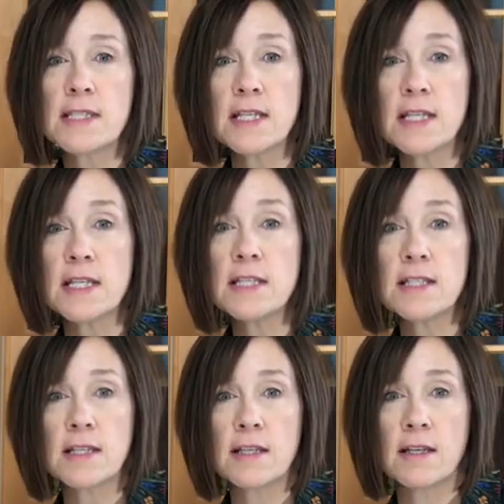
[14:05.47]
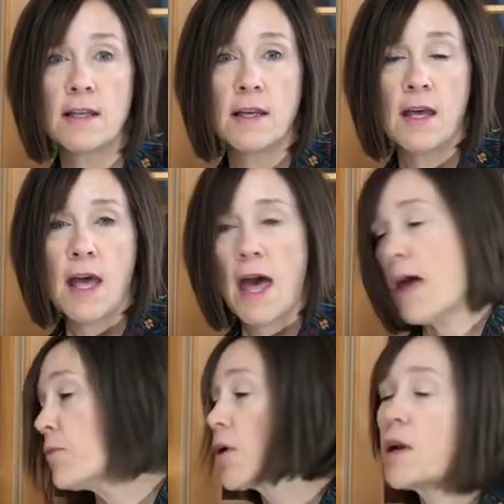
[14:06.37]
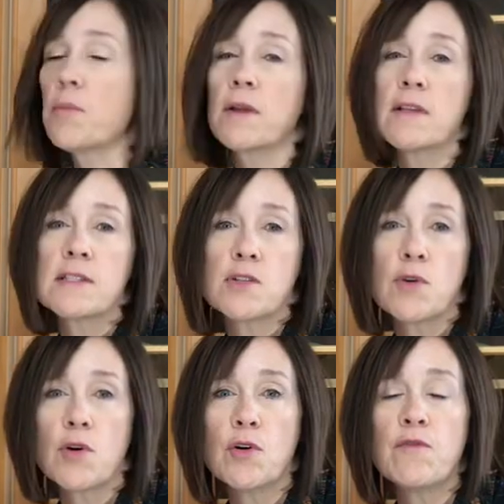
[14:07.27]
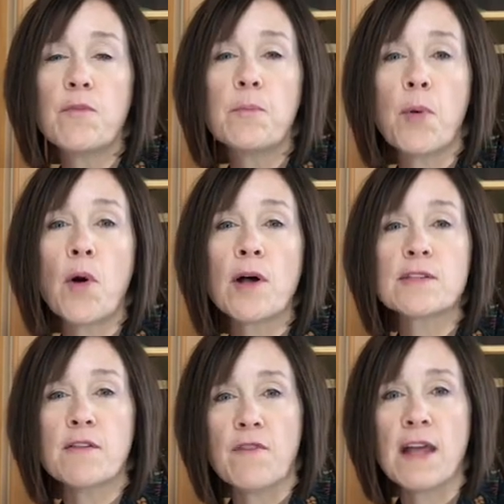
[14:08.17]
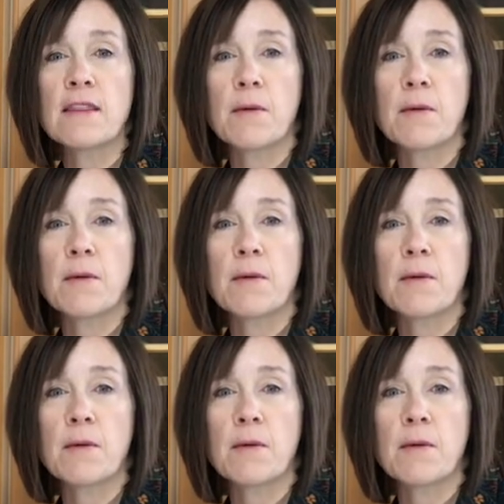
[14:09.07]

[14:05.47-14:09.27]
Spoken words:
the heat and we're going to bring this to a good boil to vent the